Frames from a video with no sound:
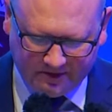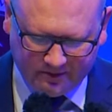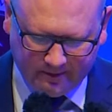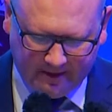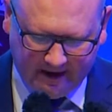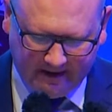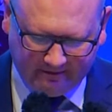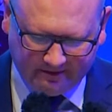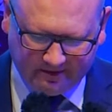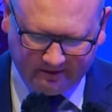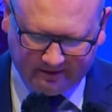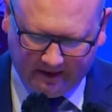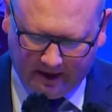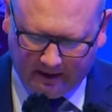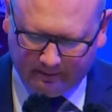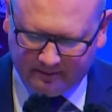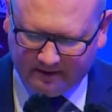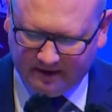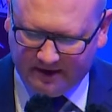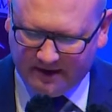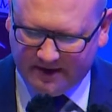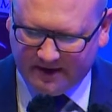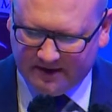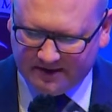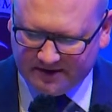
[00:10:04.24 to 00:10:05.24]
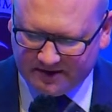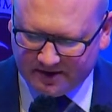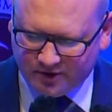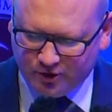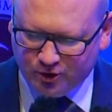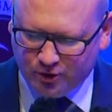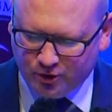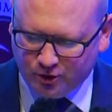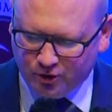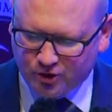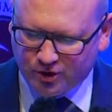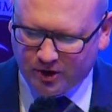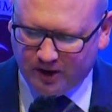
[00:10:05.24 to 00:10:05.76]
we have developed the
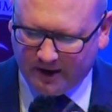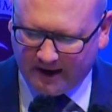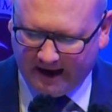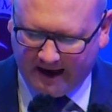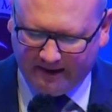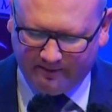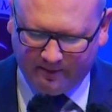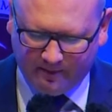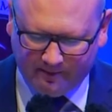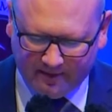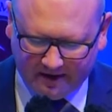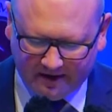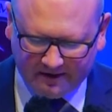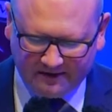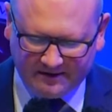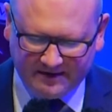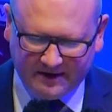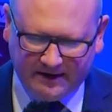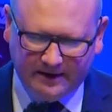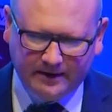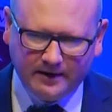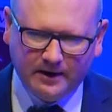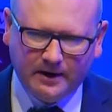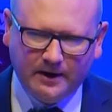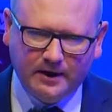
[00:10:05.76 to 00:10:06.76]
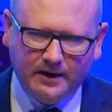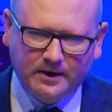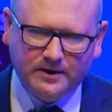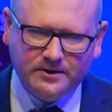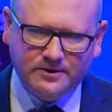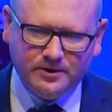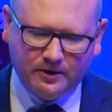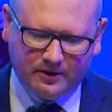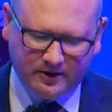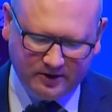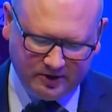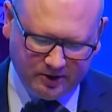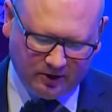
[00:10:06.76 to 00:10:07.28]
institutional capability
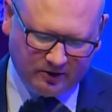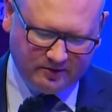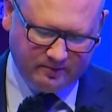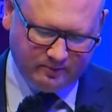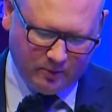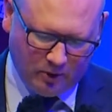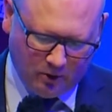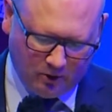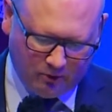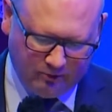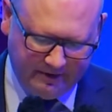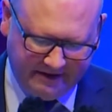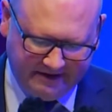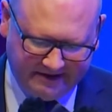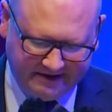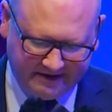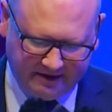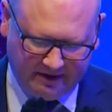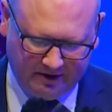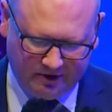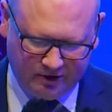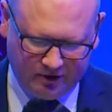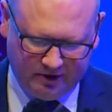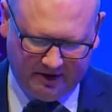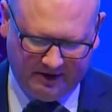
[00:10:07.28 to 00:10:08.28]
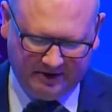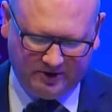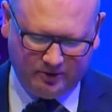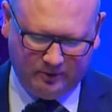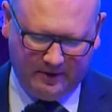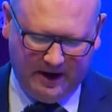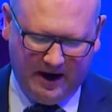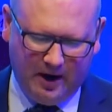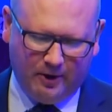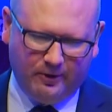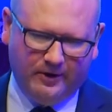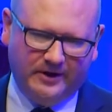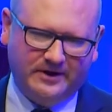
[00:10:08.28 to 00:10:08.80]
to conduct more research into
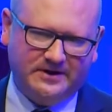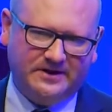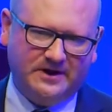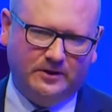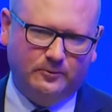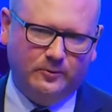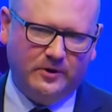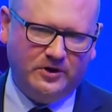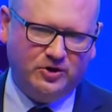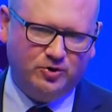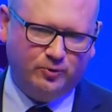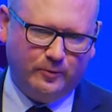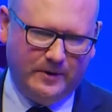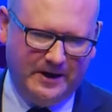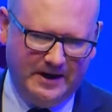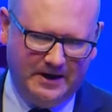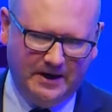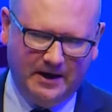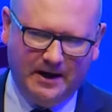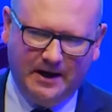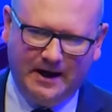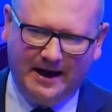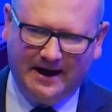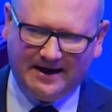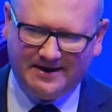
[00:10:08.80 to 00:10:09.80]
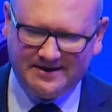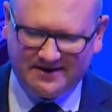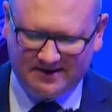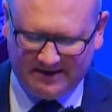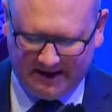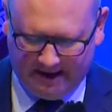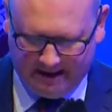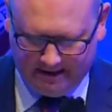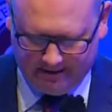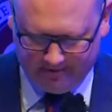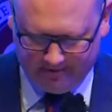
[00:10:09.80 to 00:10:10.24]
areas in which we excel,